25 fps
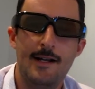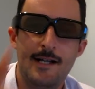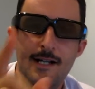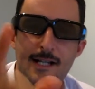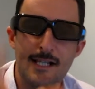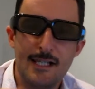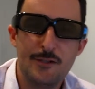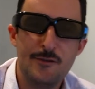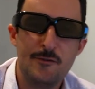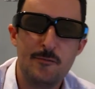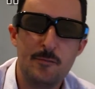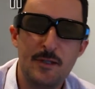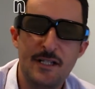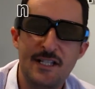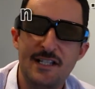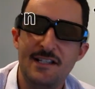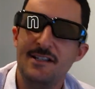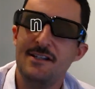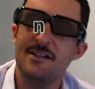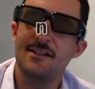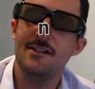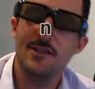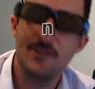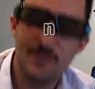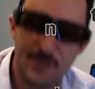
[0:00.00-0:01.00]
Hello everybody,
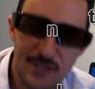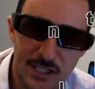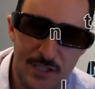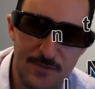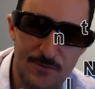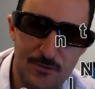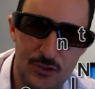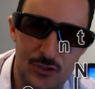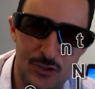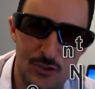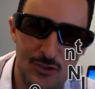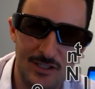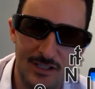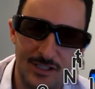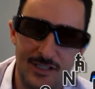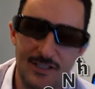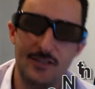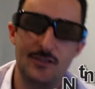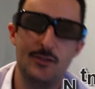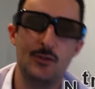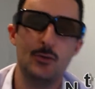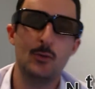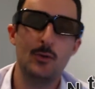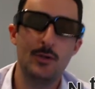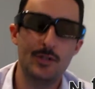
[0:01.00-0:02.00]
thank you for tuning
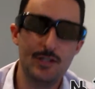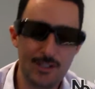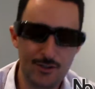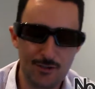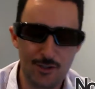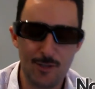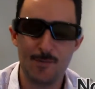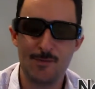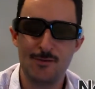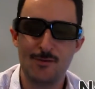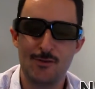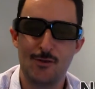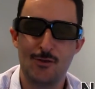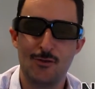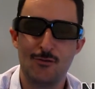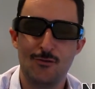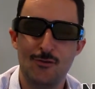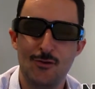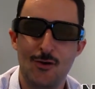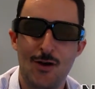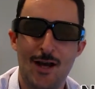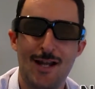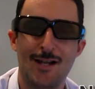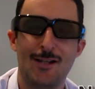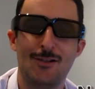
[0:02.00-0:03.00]
in to another episode of
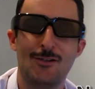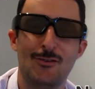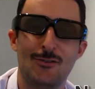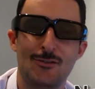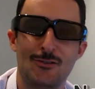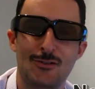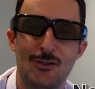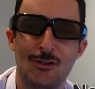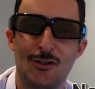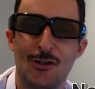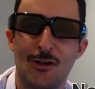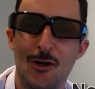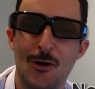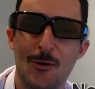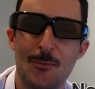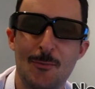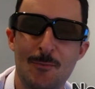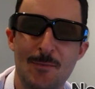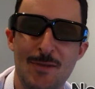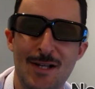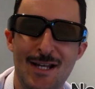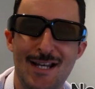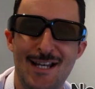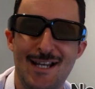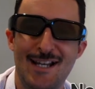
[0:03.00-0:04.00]
NotAnalog.com.
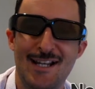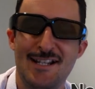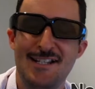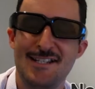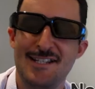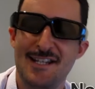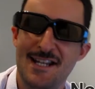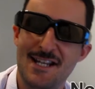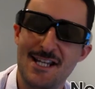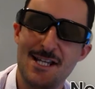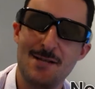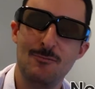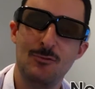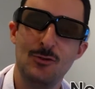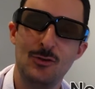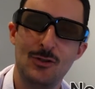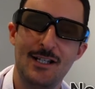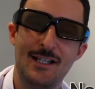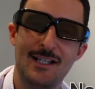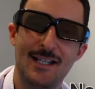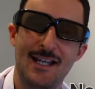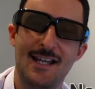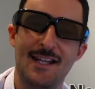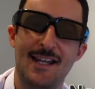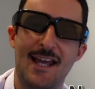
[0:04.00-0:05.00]
Today I'm
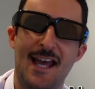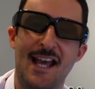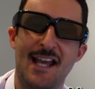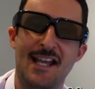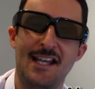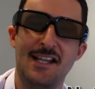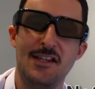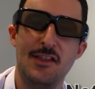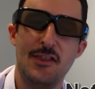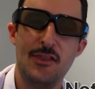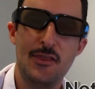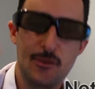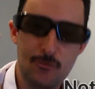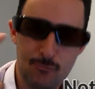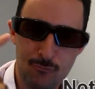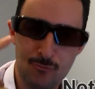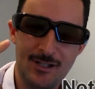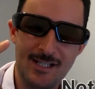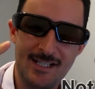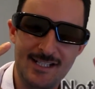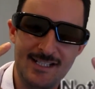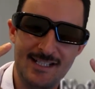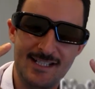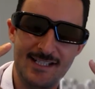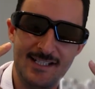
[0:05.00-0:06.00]
looking at a
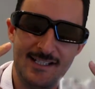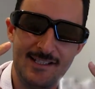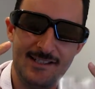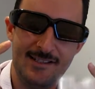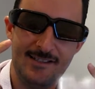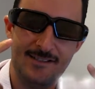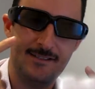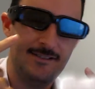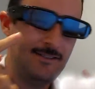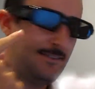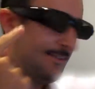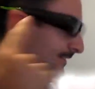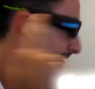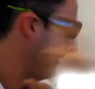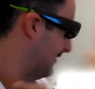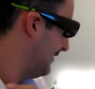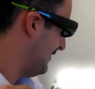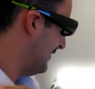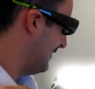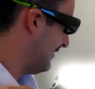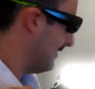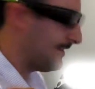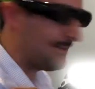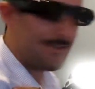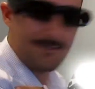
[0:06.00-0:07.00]
3D
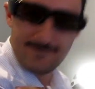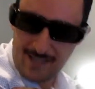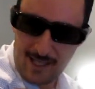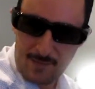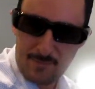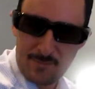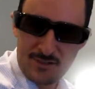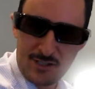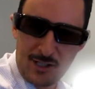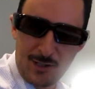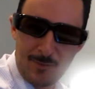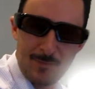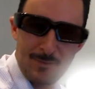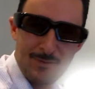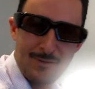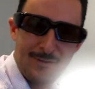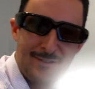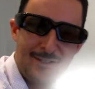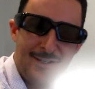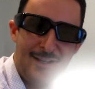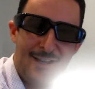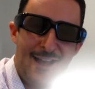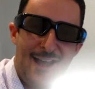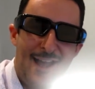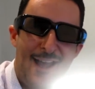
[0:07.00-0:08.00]
laptop,
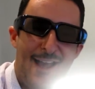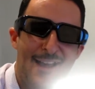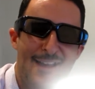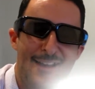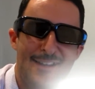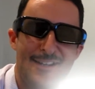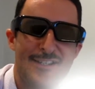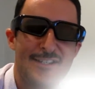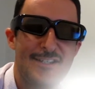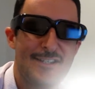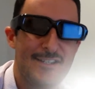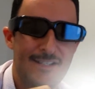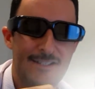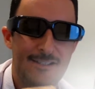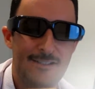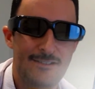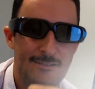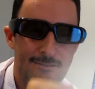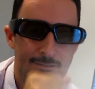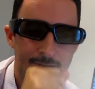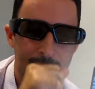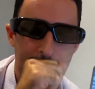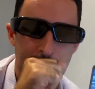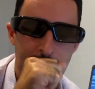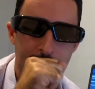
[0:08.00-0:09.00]
and it's
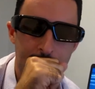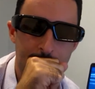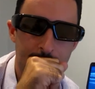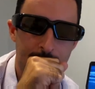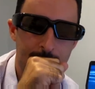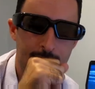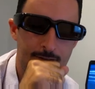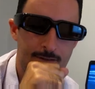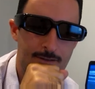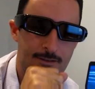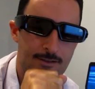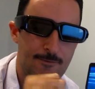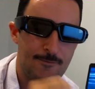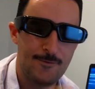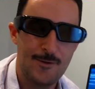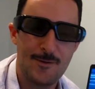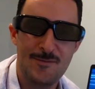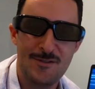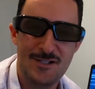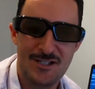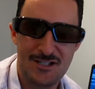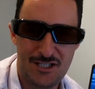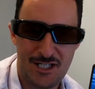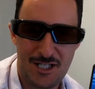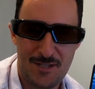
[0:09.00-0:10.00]
from
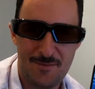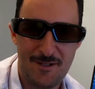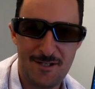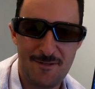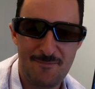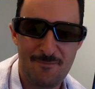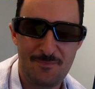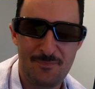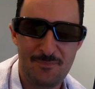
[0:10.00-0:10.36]
Toshiba.